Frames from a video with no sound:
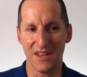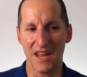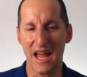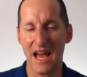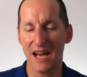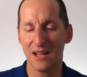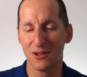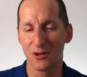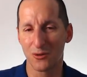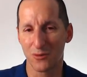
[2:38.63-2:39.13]

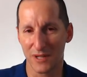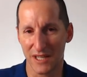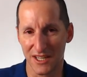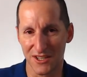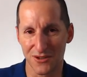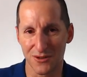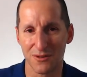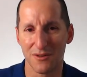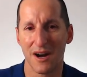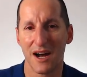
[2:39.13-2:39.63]
Now look what
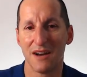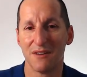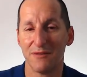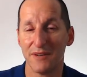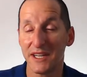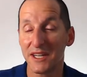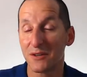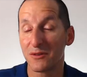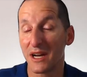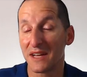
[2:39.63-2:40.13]
I do. I
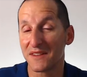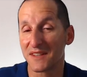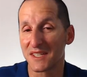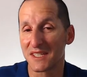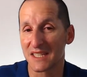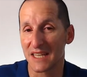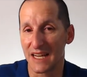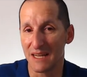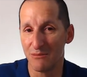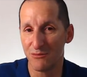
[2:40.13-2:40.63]
recreate the
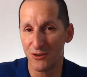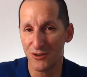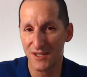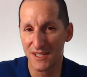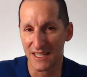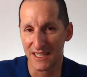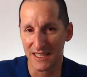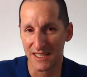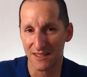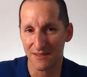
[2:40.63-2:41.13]
same
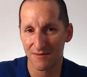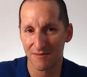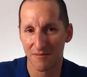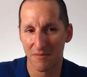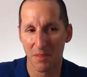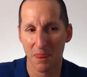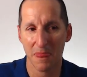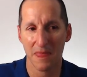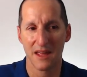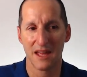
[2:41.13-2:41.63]
routine
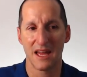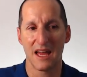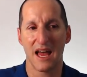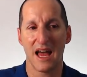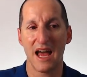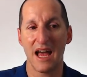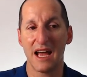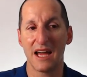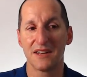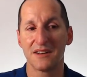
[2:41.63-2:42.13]

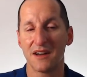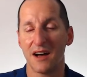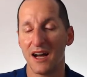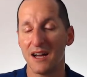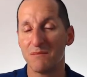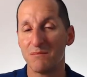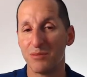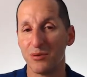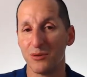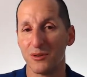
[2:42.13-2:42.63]
and
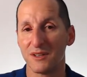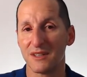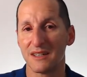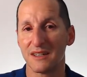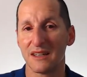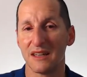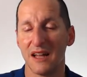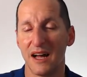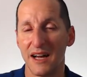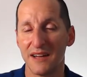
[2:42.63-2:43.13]
I put
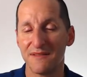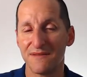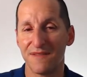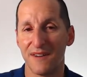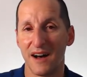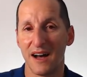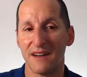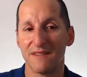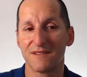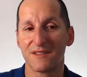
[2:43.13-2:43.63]
line
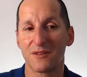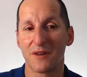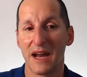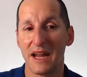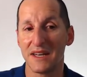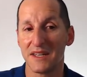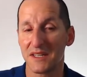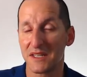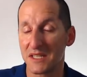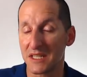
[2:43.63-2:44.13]
5,
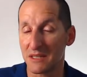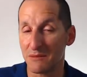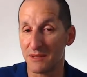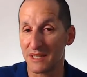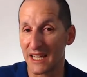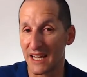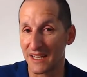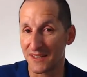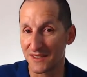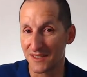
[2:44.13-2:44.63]
grant
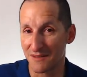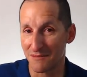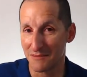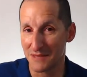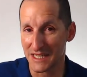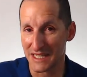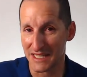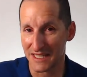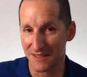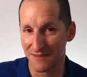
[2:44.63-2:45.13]
DBA to
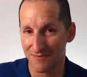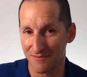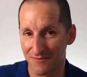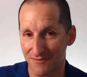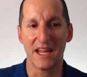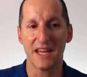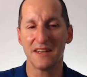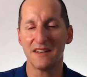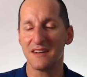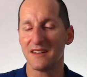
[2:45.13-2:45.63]
me.
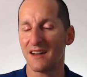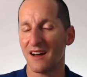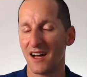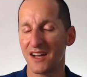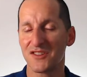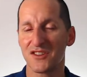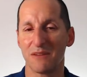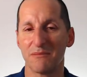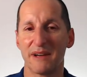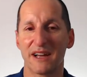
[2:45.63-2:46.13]
Then
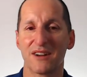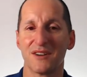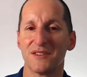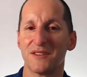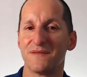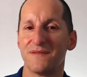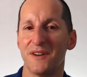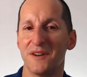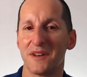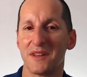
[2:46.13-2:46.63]
I jump back on
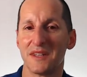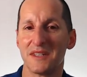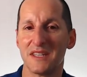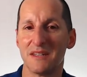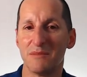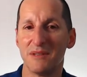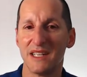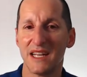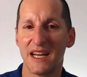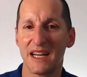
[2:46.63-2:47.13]
the phone to the
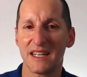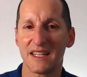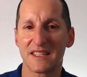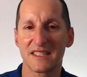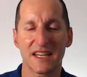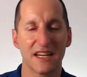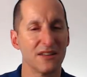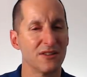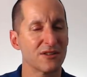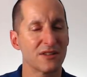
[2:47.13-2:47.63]
DBA
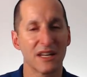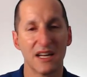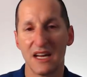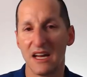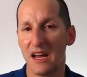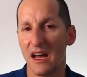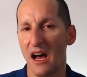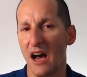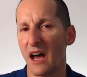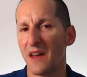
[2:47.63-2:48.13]
and say, look,
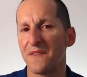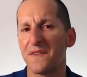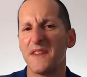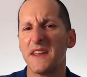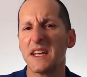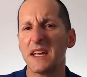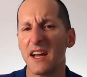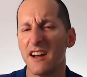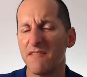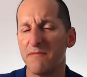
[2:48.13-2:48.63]
I
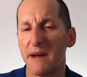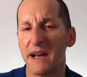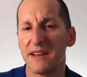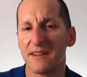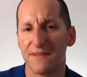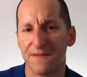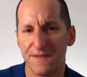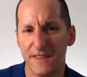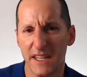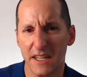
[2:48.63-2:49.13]
think I've
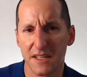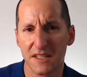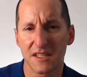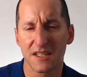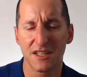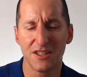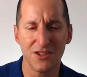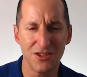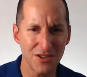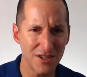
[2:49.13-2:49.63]
made a
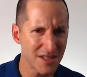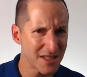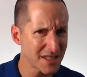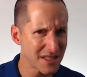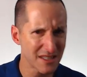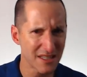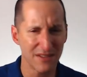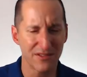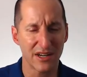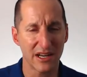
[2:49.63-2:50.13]
fix. Can you
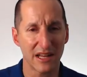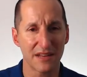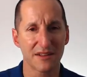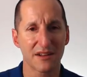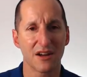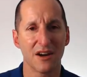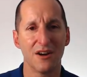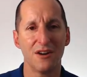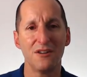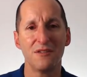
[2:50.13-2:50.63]
just give it
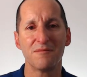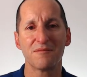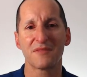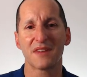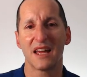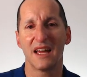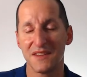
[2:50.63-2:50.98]
another go?